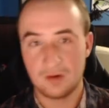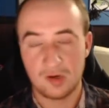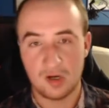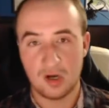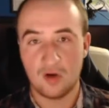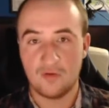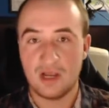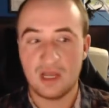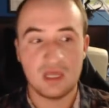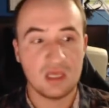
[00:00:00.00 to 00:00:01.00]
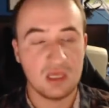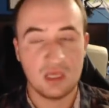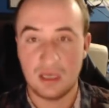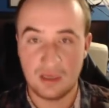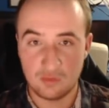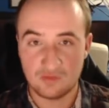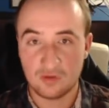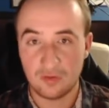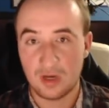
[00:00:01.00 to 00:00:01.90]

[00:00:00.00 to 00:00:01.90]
Alrighty, hey, what's going on?